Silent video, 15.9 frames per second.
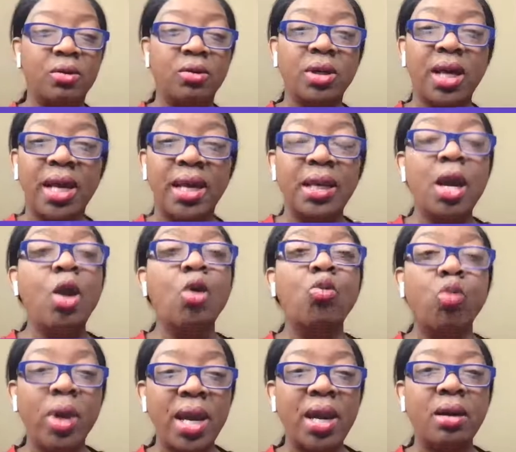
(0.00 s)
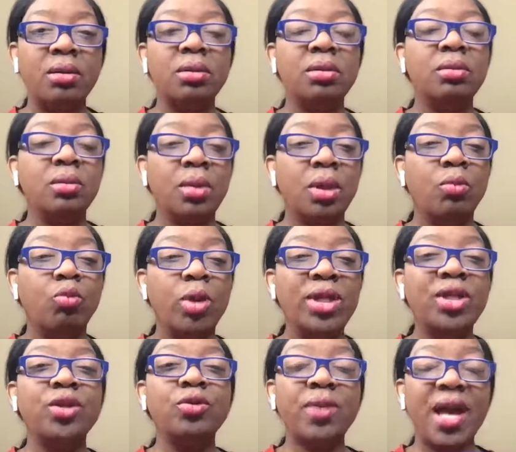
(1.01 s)
Okay. Well,
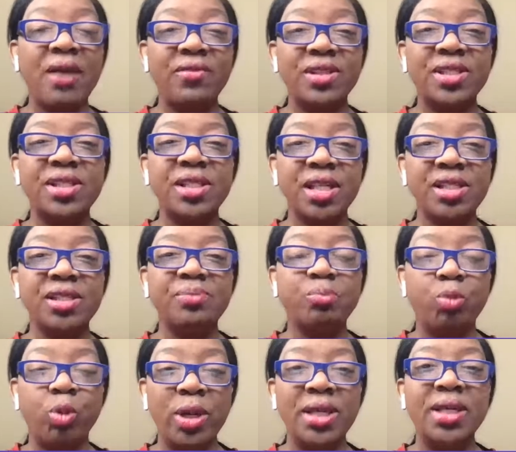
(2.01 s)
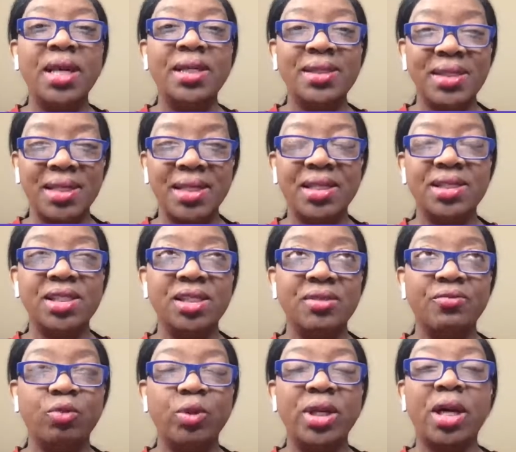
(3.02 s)
we do have a 6-week
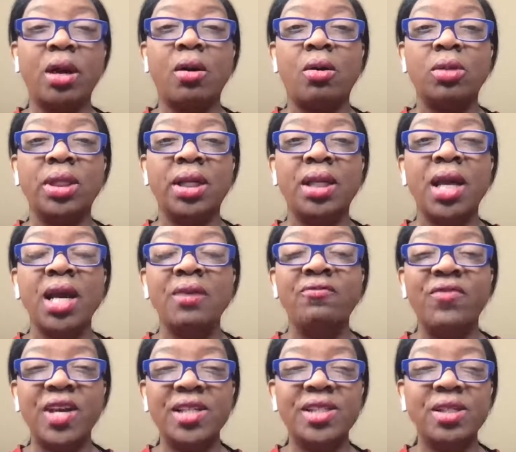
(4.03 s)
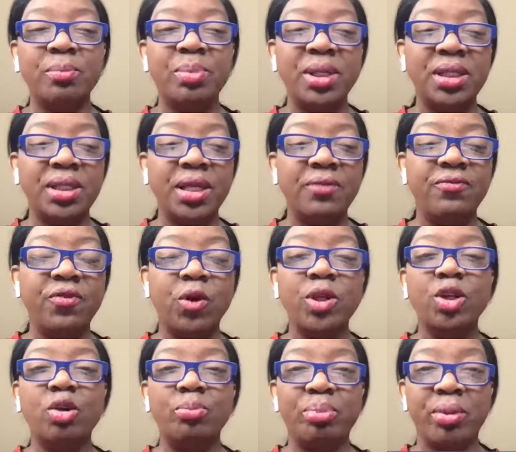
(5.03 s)
intensive. We call it Visibility for
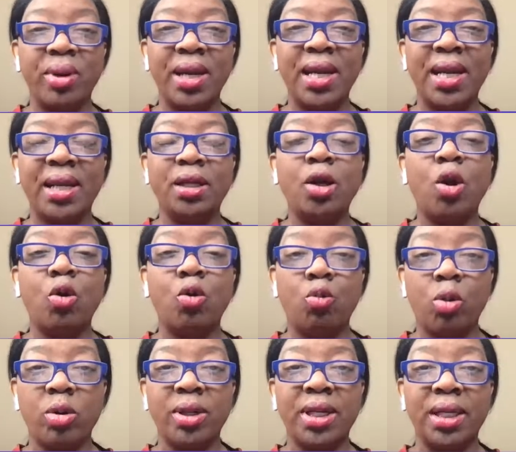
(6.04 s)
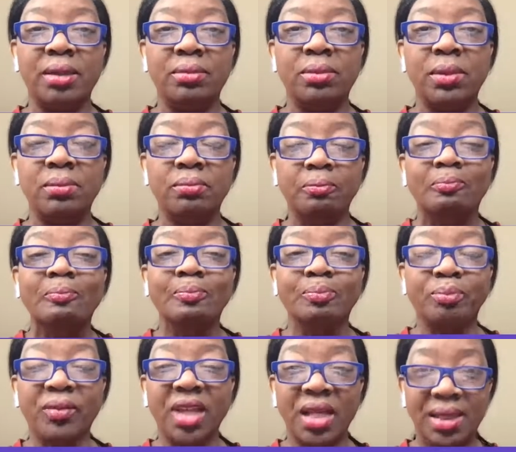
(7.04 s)
Your Brand Co-working
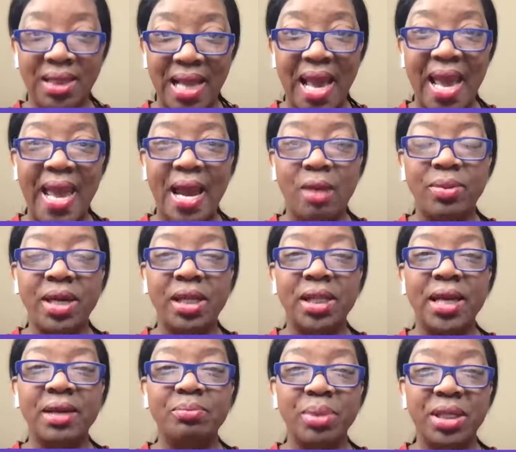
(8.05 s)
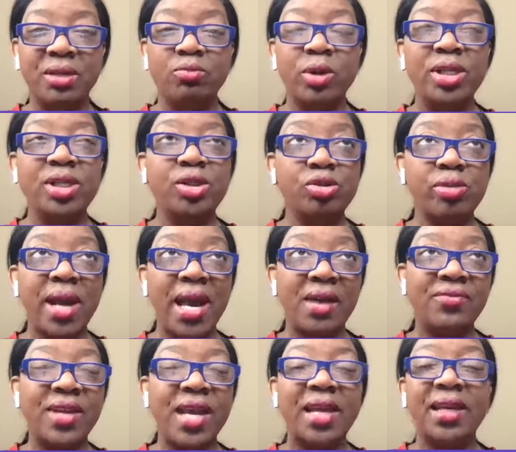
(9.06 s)
Lab, LAB. We do
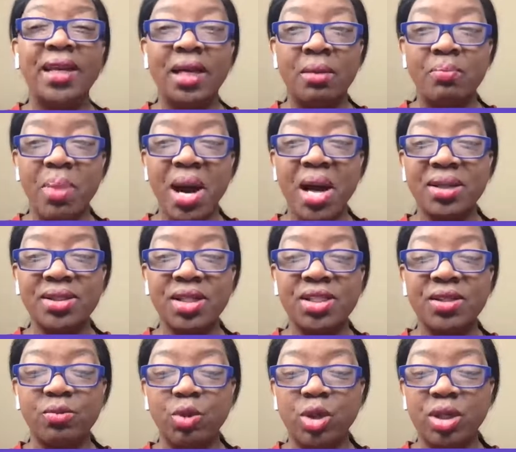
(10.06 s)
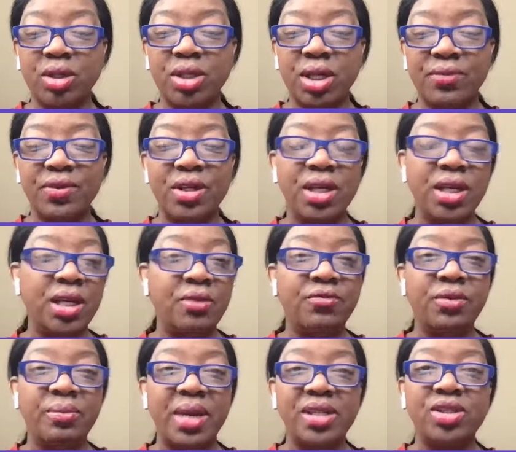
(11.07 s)
have that. Inbox us and we'll give you the
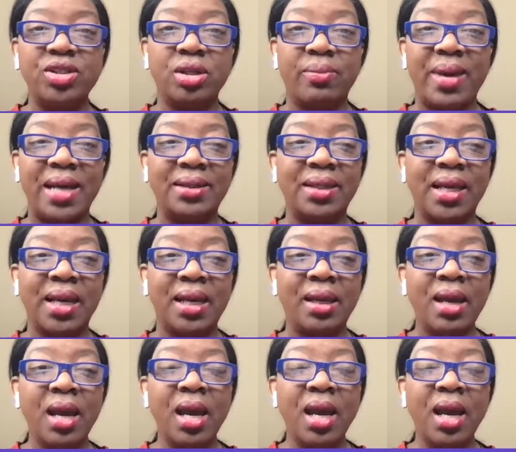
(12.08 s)
information about that.